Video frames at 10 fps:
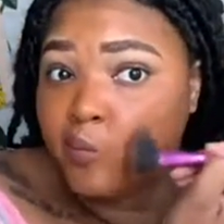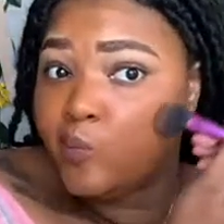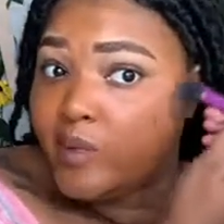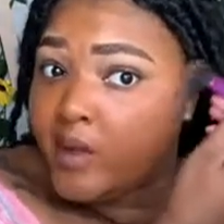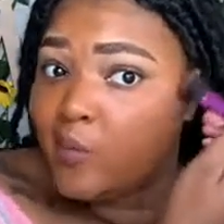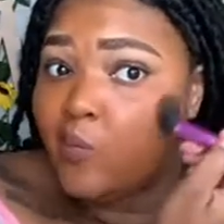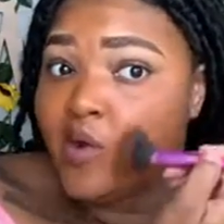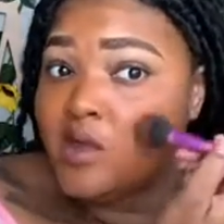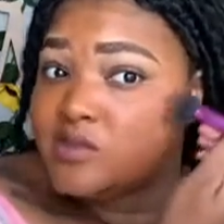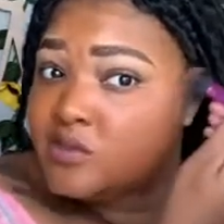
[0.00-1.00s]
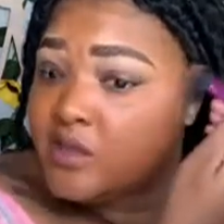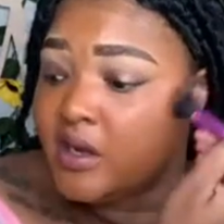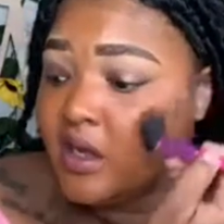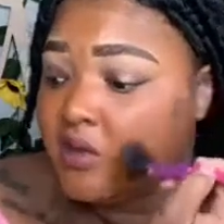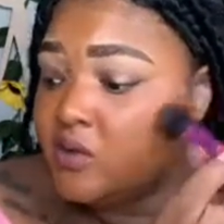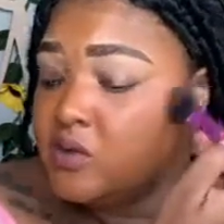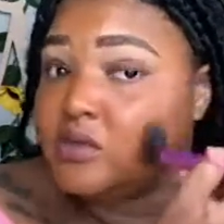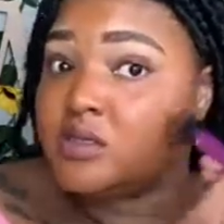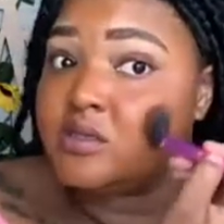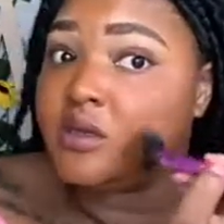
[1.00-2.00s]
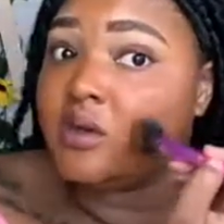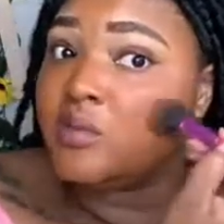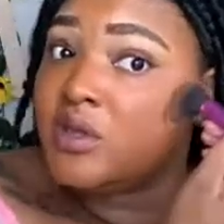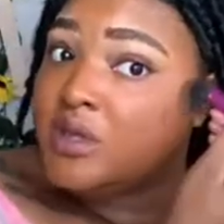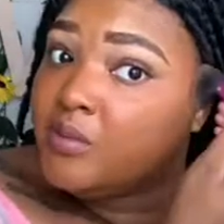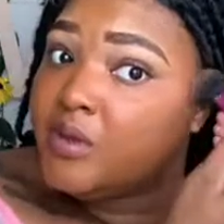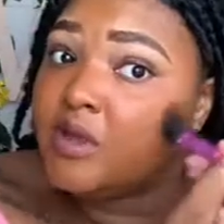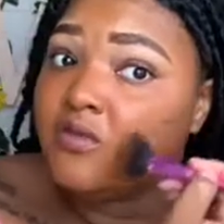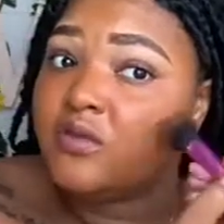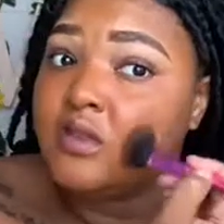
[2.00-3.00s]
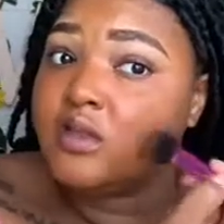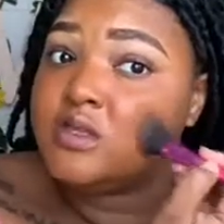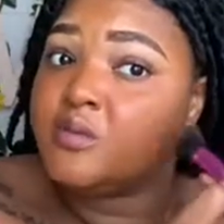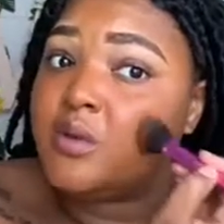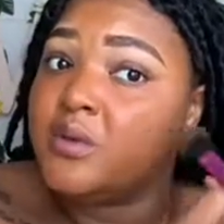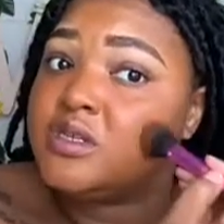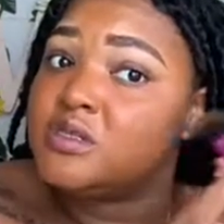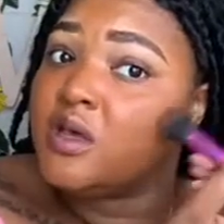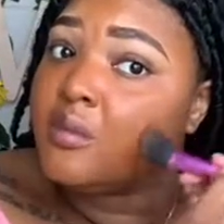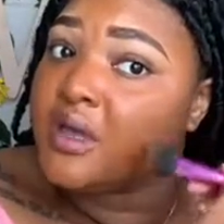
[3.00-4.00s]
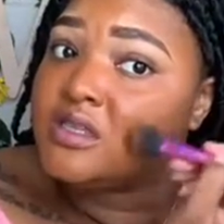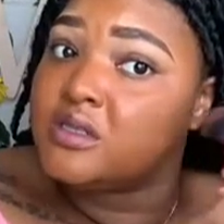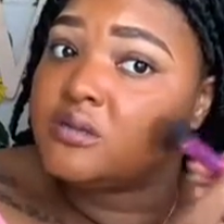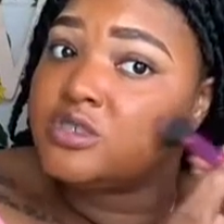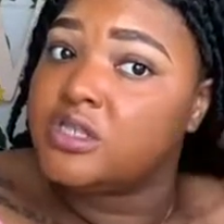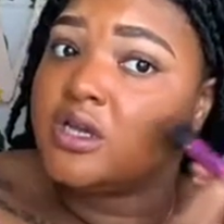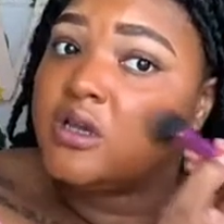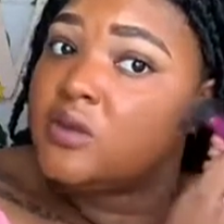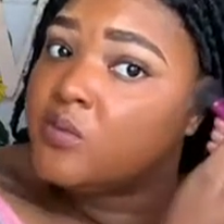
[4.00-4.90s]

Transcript: like bronzer that I use is gonna be deep enough for this, but we just gonna make some shape.